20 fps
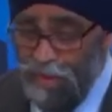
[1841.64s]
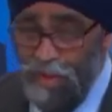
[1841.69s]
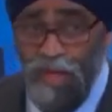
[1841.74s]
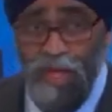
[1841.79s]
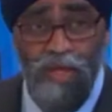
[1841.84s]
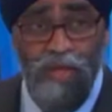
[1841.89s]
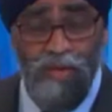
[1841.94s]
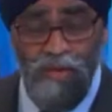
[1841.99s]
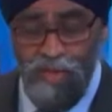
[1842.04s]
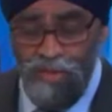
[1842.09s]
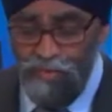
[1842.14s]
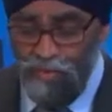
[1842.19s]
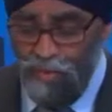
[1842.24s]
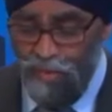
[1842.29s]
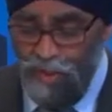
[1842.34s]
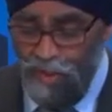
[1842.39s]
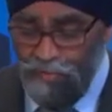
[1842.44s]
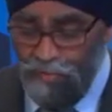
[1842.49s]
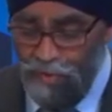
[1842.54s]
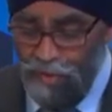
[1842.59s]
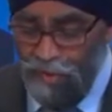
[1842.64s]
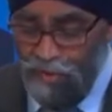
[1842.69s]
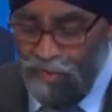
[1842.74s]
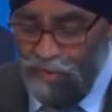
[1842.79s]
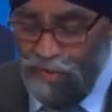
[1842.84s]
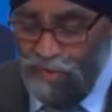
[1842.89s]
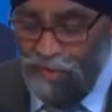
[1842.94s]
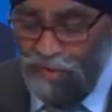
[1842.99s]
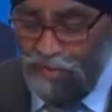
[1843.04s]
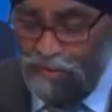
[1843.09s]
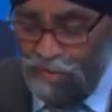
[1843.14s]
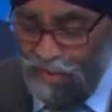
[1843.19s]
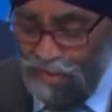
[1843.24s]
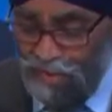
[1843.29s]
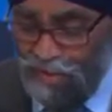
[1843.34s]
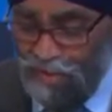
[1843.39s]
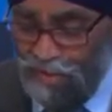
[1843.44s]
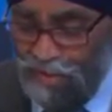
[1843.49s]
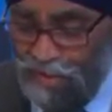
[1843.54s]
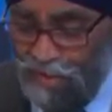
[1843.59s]
I know this will help the UN
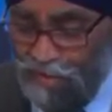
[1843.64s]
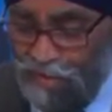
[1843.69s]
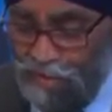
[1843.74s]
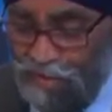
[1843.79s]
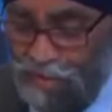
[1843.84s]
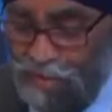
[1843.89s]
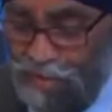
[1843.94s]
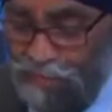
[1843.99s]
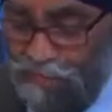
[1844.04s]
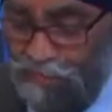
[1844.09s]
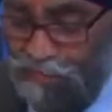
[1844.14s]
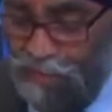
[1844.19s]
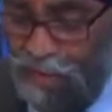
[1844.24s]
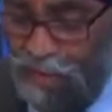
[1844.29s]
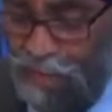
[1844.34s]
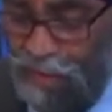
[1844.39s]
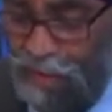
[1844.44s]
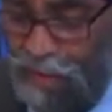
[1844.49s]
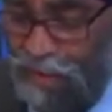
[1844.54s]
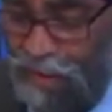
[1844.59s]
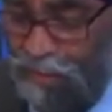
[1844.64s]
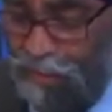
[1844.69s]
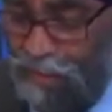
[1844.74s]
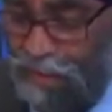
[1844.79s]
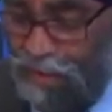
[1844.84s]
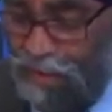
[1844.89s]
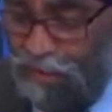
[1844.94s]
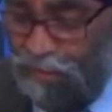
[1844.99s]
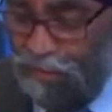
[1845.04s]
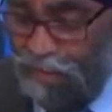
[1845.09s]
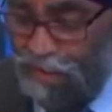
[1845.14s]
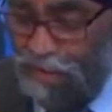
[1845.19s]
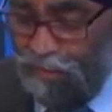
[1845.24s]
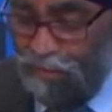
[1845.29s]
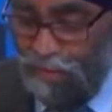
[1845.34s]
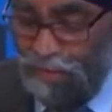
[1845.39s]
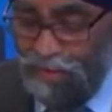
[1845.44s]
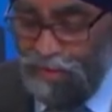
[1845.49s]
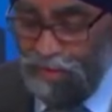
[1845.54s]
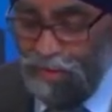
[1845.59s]
address challenges meeting
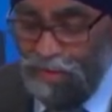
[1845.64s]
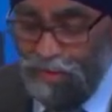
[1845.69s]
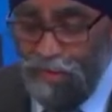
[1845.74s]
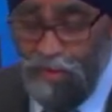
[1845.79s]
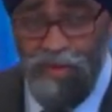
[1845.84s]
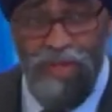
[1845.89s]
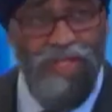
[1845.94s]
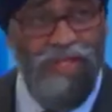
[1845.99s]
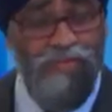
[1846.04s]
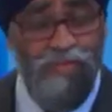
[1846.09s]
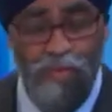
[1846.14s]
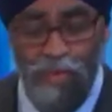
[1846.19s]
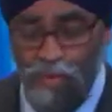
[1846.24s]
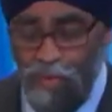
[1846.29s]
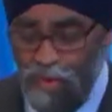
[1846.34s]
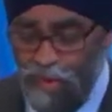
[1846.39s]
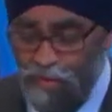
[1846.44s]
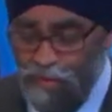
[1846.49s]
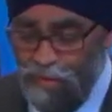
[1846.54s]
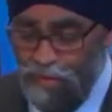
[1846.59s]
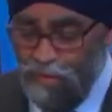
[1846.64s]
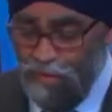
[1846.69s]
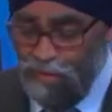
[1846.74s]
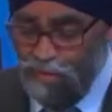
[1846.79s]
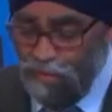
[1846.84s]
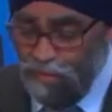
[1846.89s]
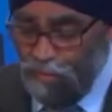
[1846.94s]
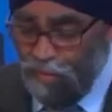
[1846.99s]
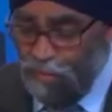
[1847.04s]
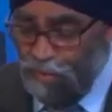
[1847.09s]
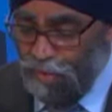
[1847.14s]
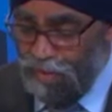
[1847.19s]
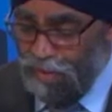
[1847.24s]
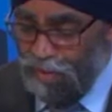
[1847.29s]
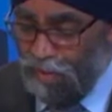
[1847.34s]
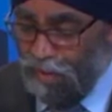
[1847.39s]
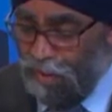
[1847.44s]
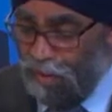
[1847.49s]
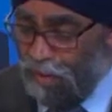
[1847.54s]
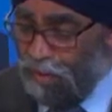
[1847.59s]
regional airlift requirements to support
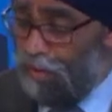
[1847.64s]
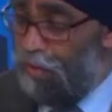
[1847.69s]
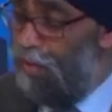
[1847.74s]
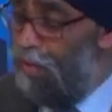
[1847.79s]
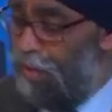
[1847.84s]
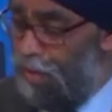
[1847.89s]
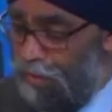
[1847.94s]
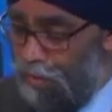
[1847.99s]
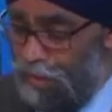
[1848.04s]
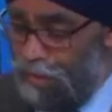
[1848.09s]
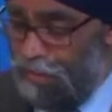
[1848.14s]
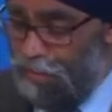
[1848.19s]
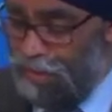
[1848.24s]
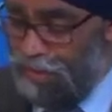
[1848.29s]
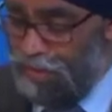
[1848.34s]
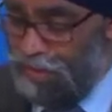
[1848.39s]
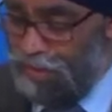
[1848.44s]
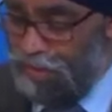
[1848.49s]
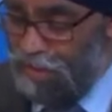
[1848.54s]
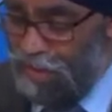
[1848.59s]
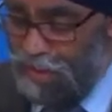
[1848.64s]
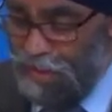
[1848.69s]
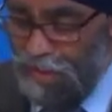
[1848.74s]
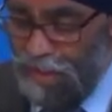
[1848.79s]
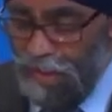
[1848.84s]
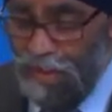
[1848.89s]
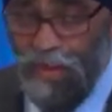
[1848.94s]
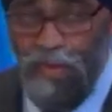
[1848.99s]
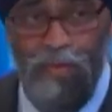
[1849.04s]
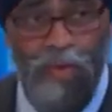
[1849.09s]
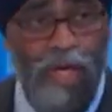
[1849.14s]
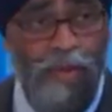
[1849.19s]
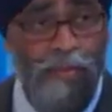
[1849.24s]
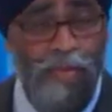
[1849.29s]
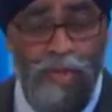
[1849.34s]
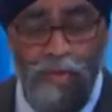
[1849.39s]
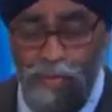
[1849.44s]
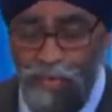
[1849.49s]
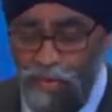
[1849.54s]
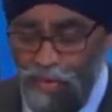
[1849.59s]
the ongoing UN missions and the
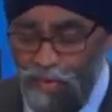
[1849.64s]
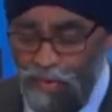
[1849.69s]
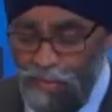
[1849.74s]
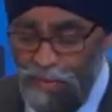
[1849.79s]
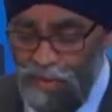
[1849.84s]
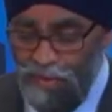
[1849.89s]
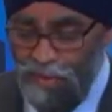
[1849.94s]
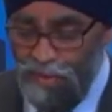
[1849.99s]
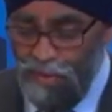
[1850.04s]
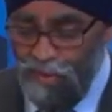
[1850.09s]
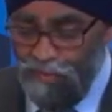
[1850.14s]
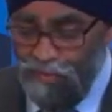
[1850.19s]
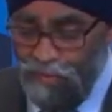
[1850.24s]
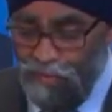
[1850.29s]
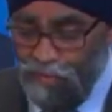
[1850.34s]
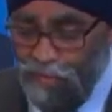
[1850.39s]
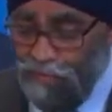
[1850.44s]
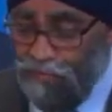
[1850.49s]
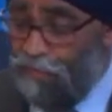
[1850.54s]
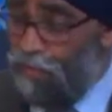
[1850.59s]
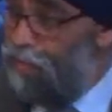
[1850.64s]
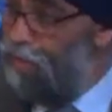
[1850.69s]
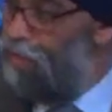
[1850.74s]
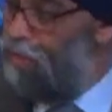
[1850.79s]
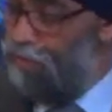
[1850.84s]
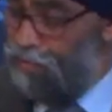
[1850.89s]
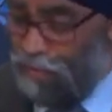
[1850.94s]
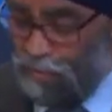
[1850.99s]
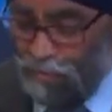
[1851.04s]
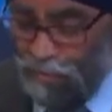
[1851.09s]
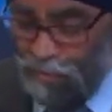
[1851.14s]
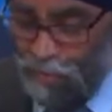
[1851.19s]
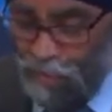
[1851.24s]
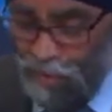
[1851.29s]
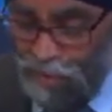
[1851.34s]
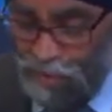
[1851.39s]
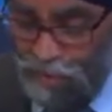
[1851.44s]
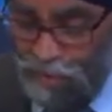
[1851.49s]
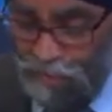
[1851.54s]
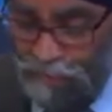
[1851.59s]
rapid deployment of UN forces when
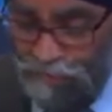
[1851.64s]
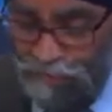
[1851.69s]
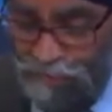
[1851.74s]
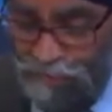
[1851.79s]
required,